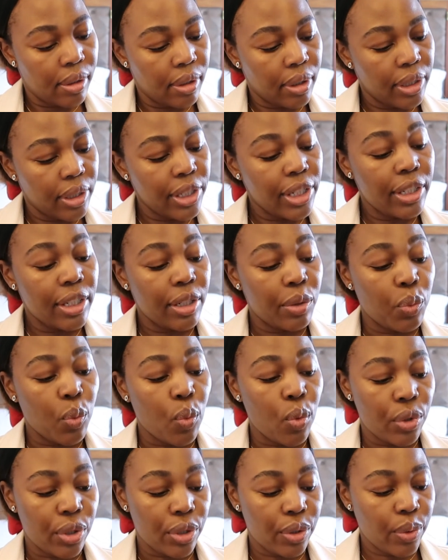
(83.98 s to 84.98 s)
Tinted
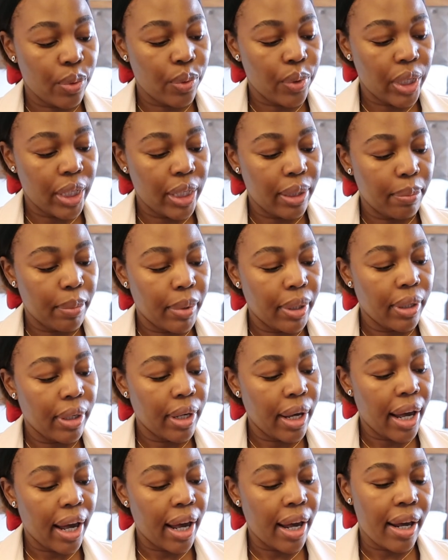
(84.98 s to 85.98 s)
Water Cream,
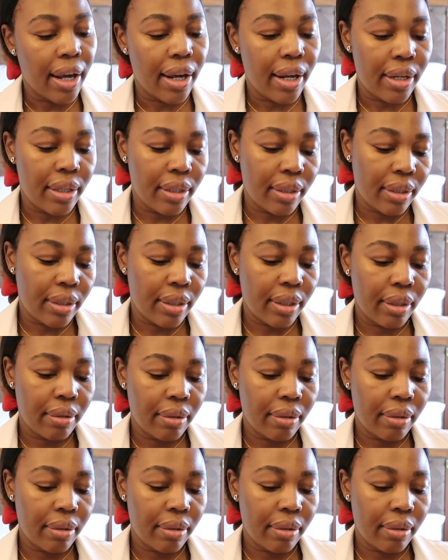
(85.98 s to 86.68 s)
and